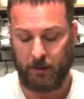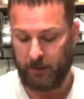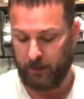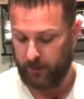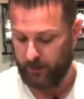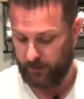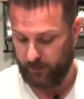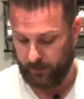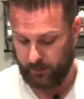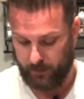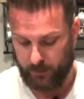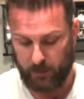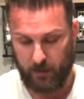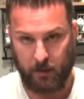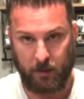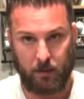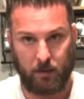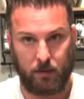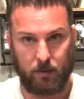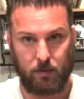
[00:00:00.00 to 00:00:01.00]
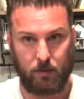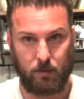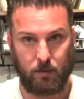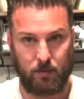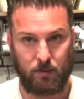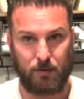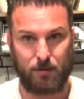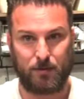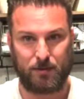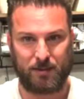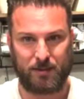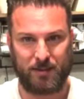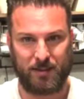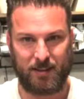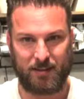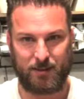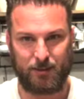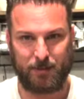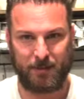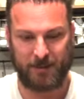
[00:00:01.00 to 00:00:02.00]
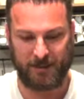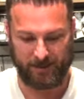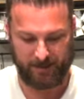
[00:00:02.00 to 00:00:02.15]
and we'll see you guys in a minute.